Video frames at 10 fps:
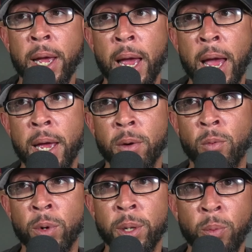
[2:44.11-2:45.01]
And
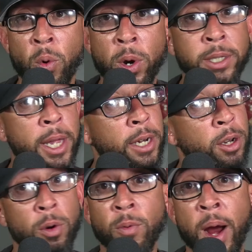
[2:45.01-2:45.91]
with The Boys, they
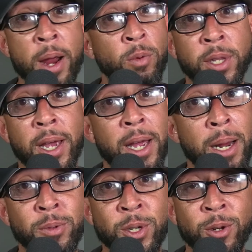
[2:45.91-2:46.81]
do it right with the 8
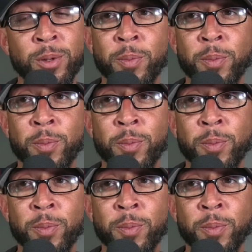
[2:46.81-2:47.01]
episodes.